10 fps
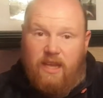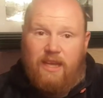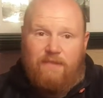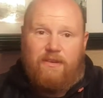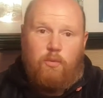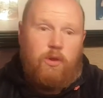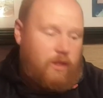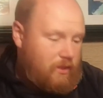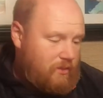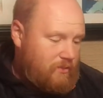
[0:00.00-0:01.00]
if I want
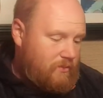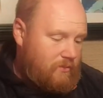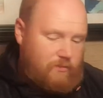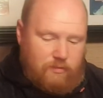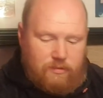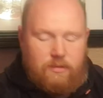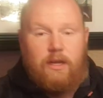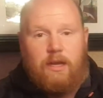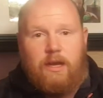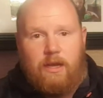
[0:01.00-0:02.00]
it,
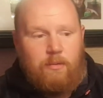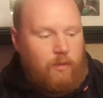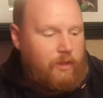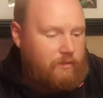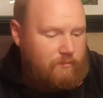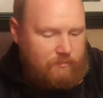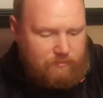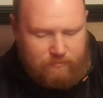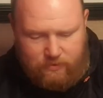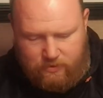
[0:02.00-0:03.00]
I'm on it.
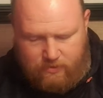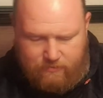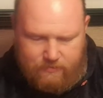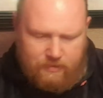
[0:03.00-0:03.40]
So